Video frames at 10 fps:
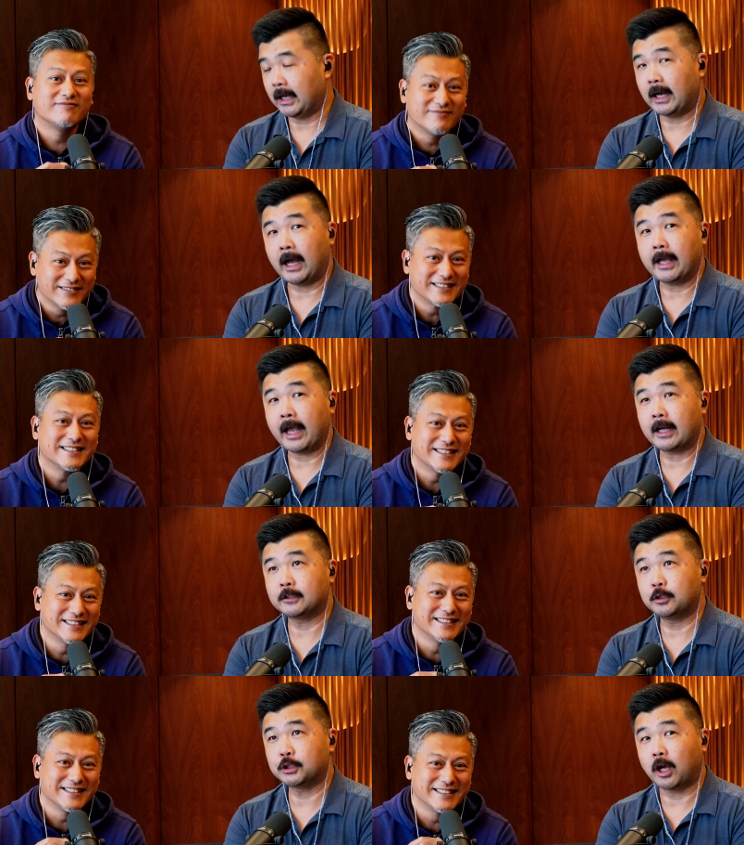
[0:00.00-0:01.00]
Speaker 1: Uh, I had
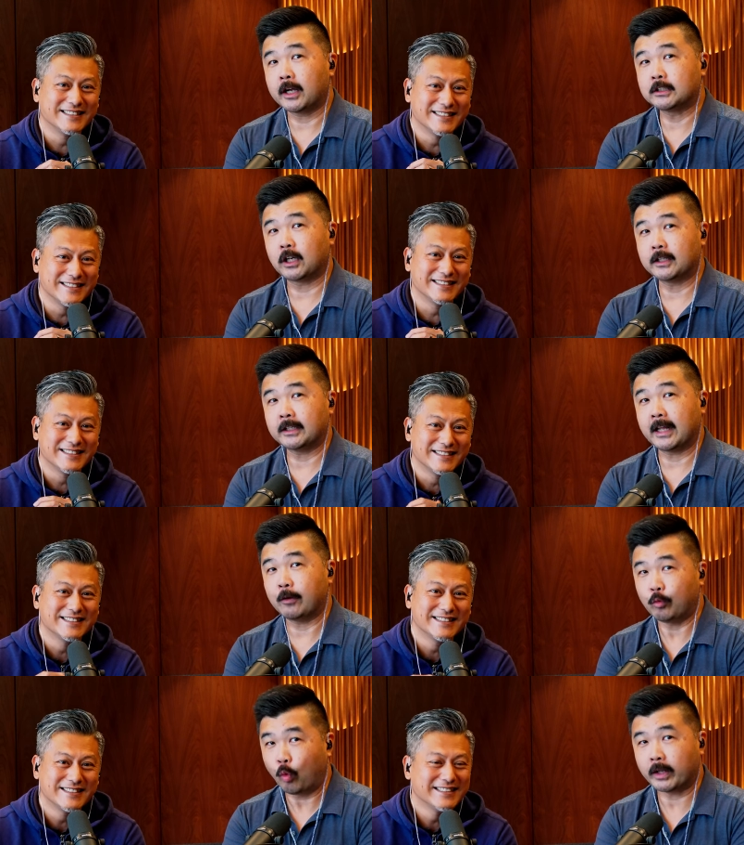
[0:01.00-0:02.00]
two sockets on it that
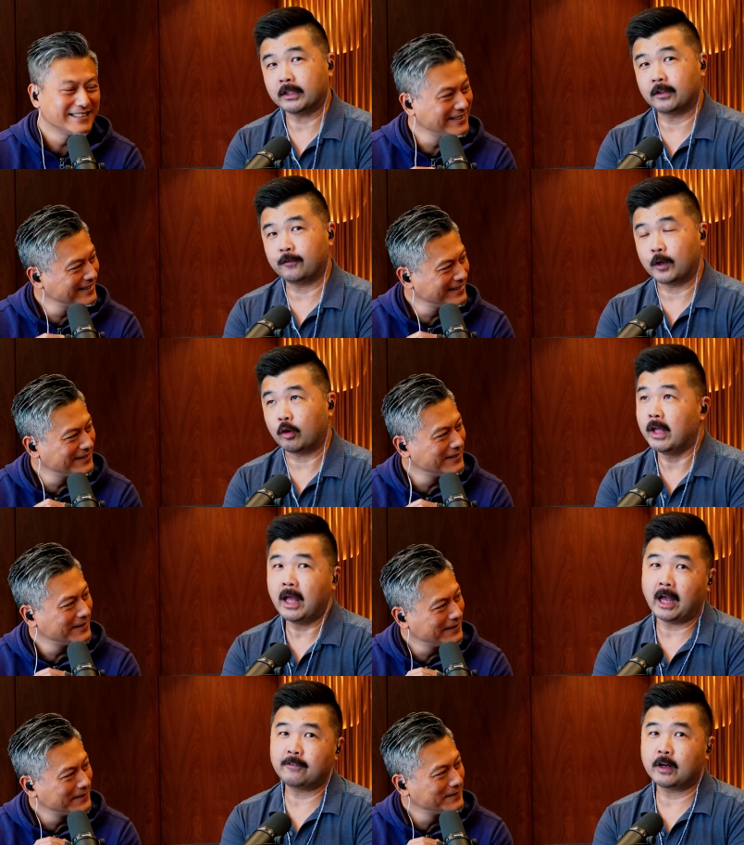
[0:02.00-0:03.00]
I wanted to fill.
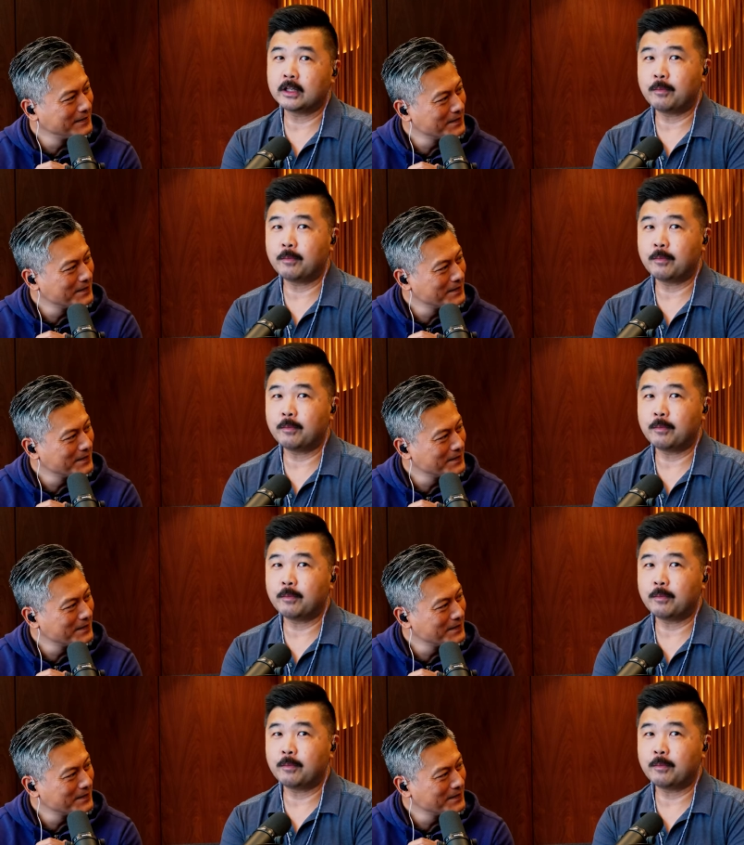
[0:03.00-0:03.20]
I found the